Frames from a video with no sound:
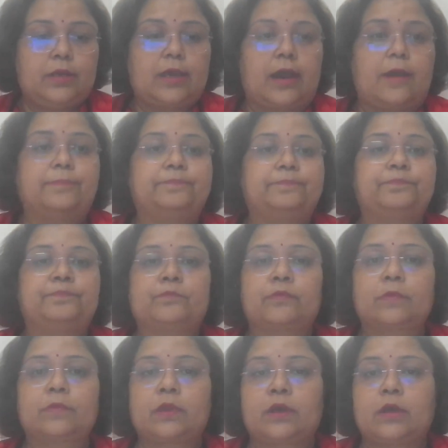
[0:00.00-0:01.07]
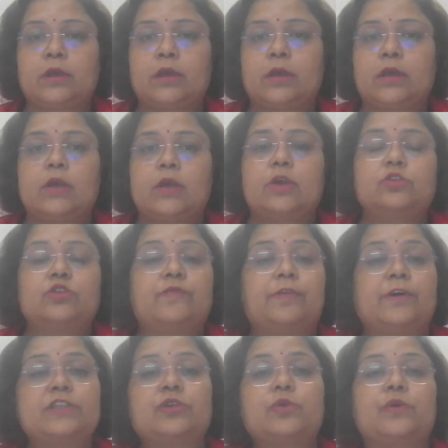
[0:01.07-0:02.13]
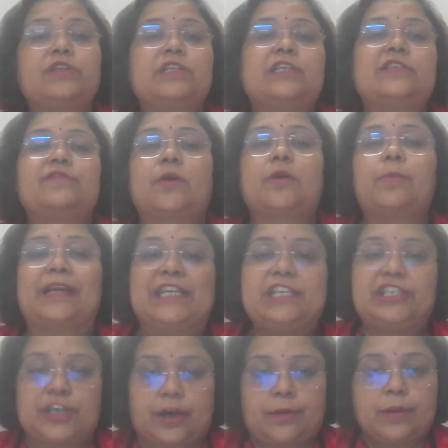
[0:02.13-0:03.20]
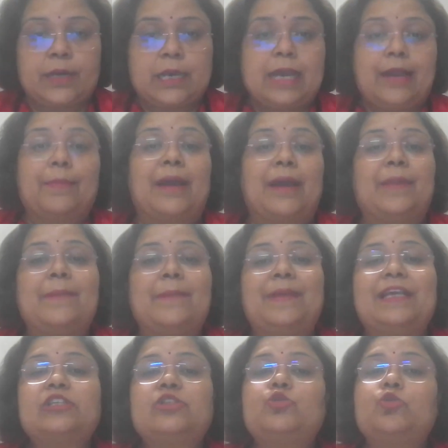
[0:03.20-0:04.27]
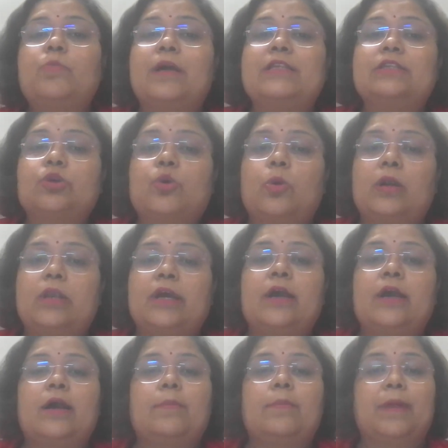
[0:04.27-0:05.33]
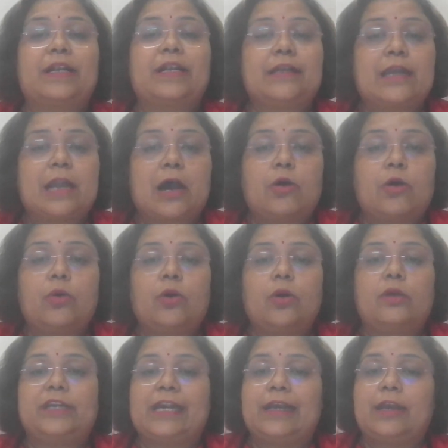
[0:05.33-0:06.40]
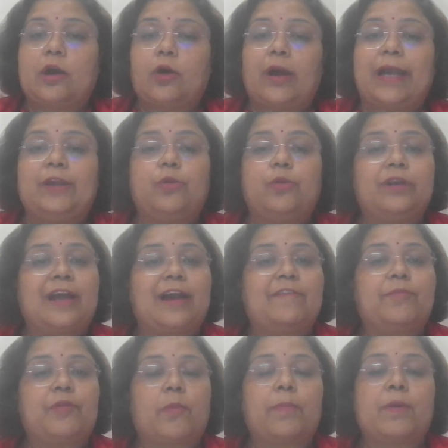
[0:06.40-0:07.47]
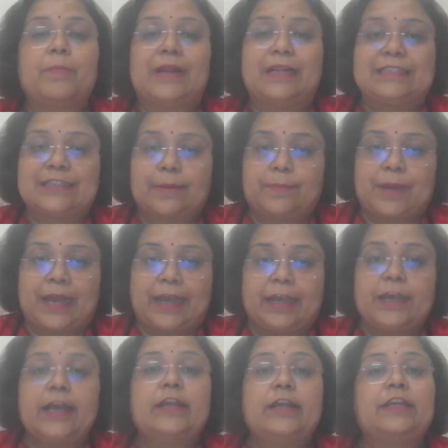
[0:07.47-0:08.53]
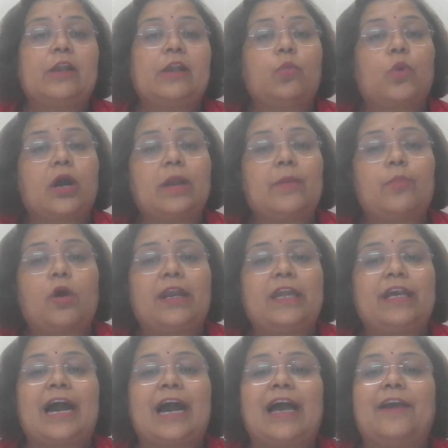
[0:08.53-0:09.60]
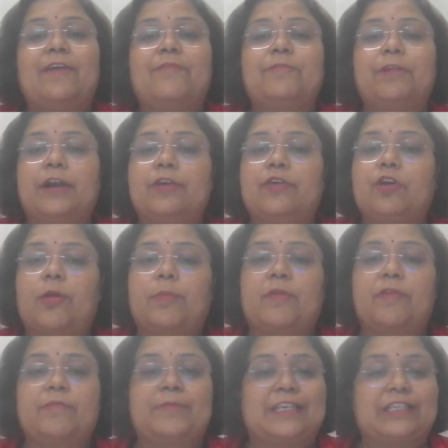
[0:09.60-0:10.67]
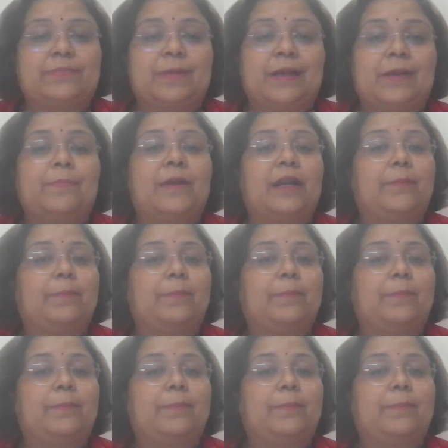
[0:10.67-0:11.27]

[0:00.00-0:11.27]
Yeah. So first question is from Manisha. My baby is 2 months old, but till now, I don't have proper milk supply. Till one morning, I have 1 drop of breast milk,